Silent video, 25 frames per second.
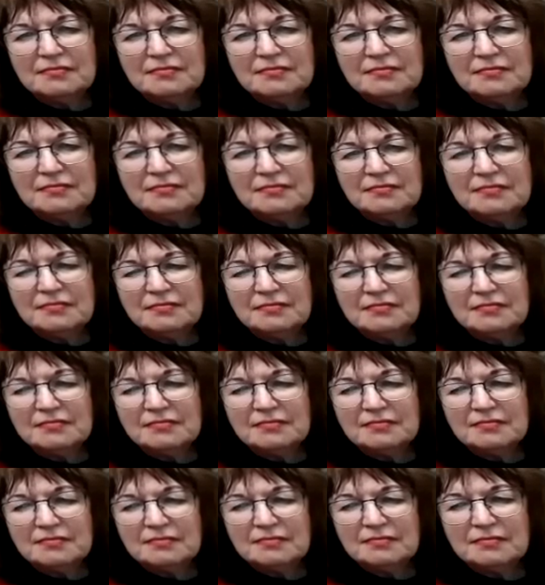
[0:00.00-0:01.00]

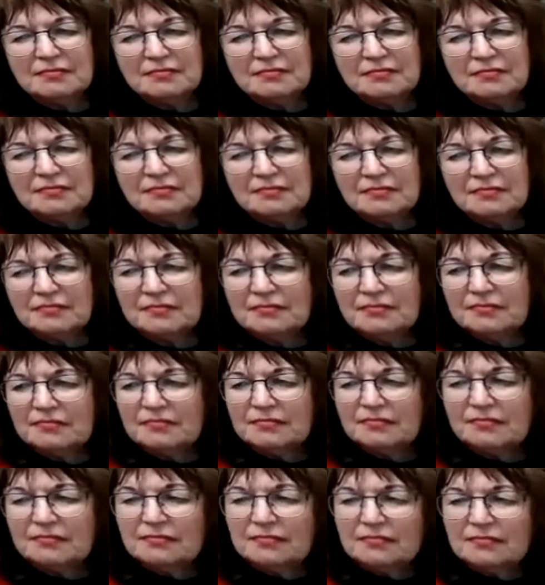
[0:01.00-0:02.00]

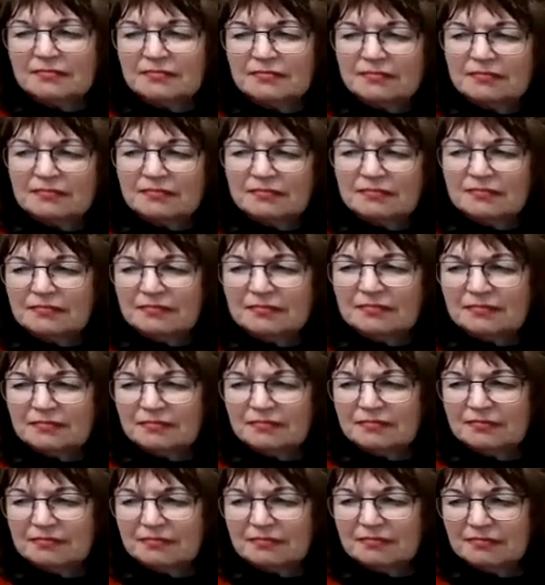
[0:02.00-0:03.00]

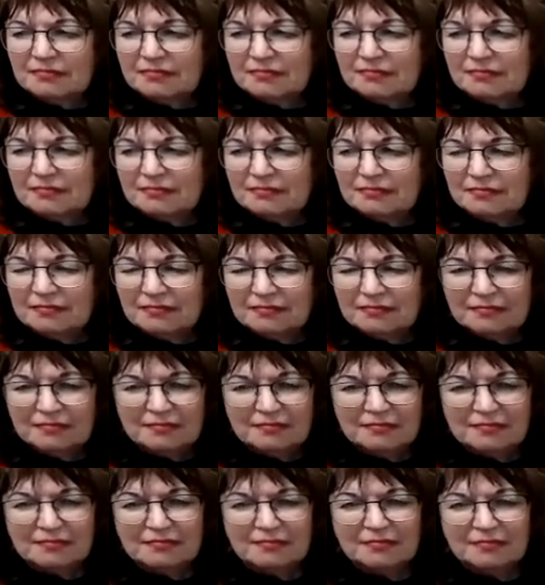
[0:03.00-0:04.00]

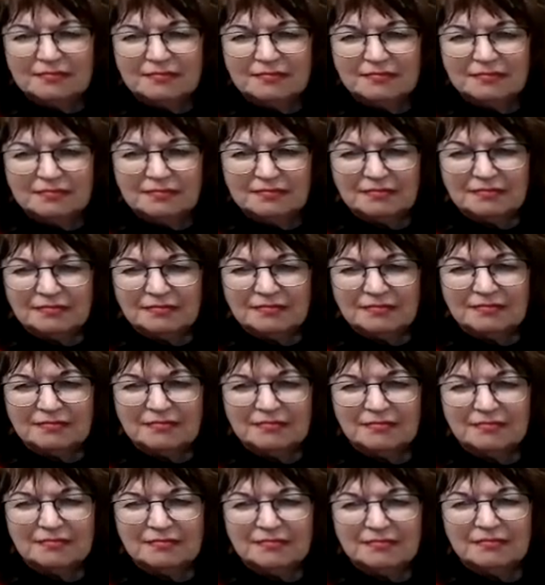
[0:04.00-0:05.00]

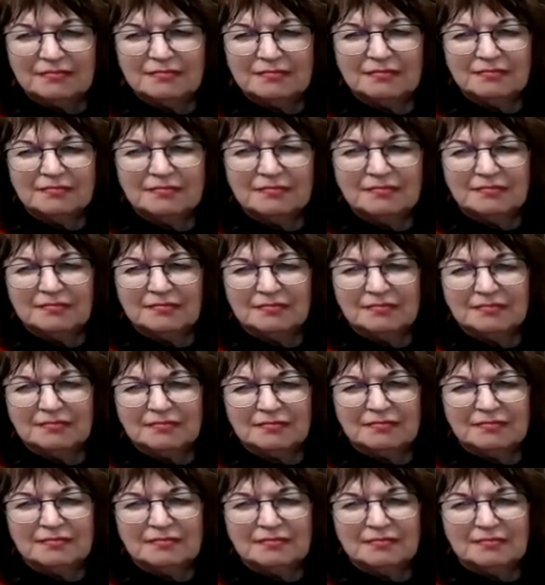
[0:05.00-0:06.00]

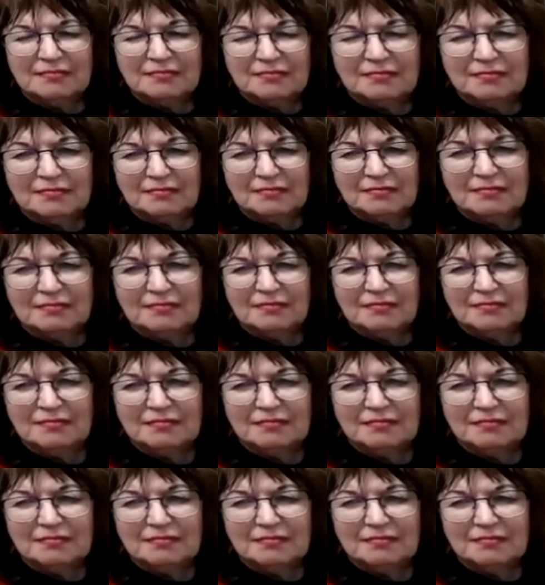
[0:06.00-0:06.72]
(silent)